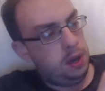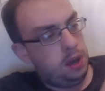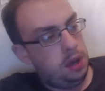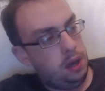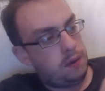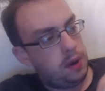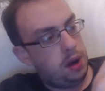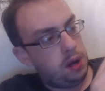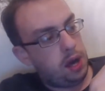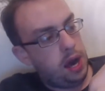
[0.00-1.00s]
You've got,
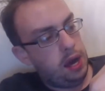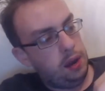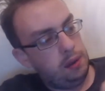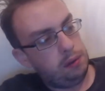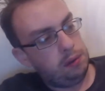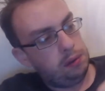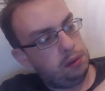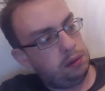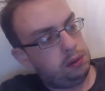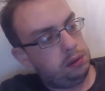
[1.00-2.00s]
again,
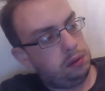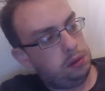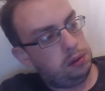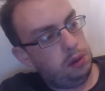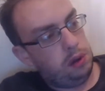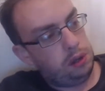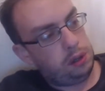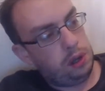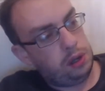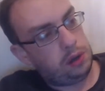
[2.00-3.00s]
all the
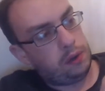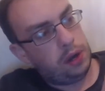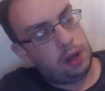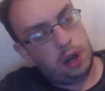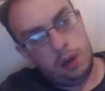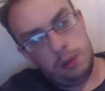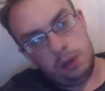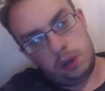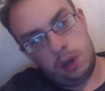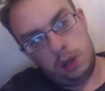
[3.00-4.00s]
studs have got the
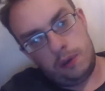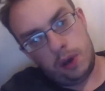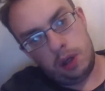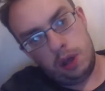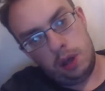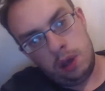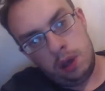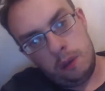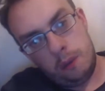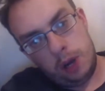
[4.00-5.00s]
labels. On. You've got the
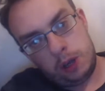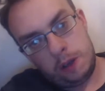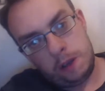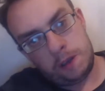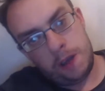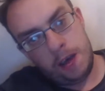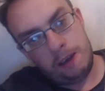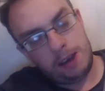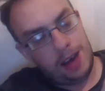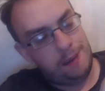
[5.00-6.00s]
buttons
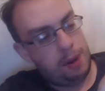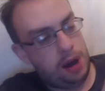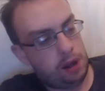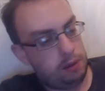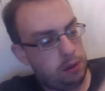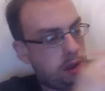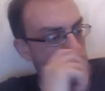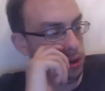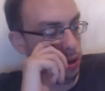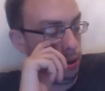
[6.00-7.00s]
there, again, marked with
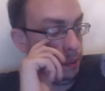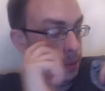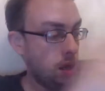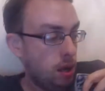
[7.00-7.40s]
diesel.